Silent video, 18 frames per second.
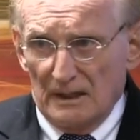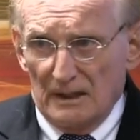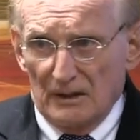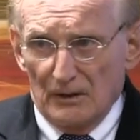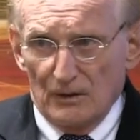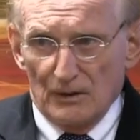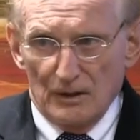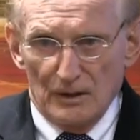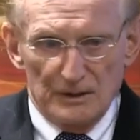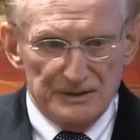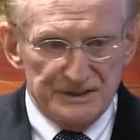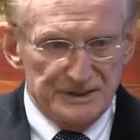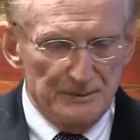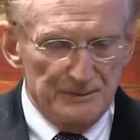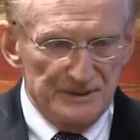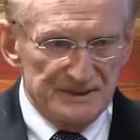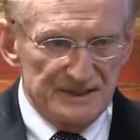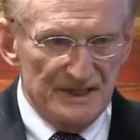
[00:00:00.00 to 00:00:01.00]
or
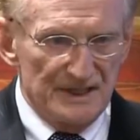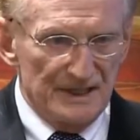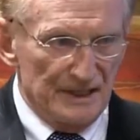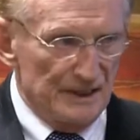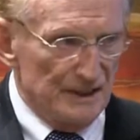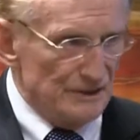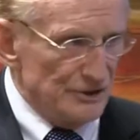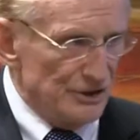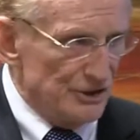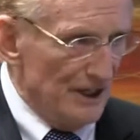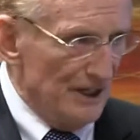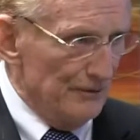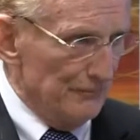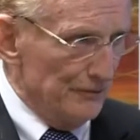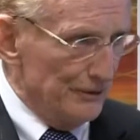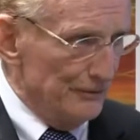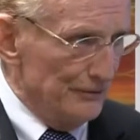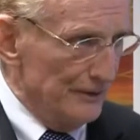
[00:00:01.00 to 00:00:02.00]
somebody's had a
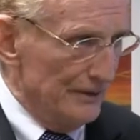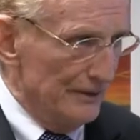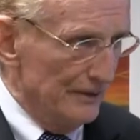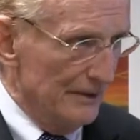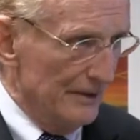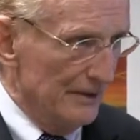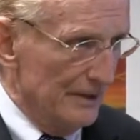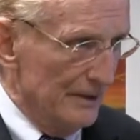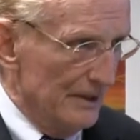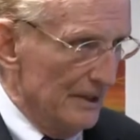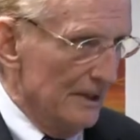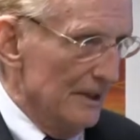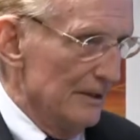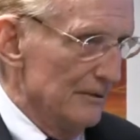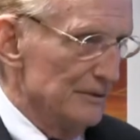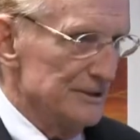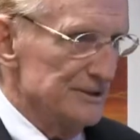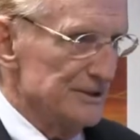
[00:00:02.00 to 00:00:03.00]
gunshot wound,
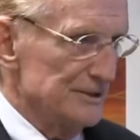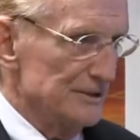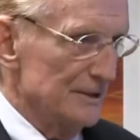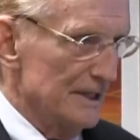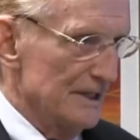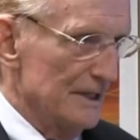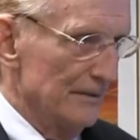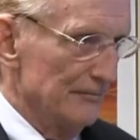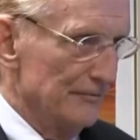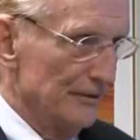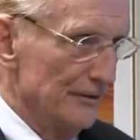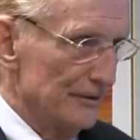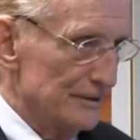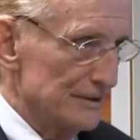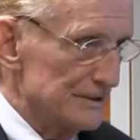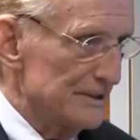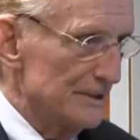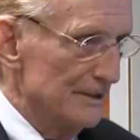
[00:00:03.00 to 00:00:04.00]
which is going to come
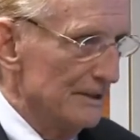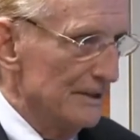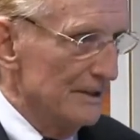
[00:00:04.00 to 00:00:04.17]
first?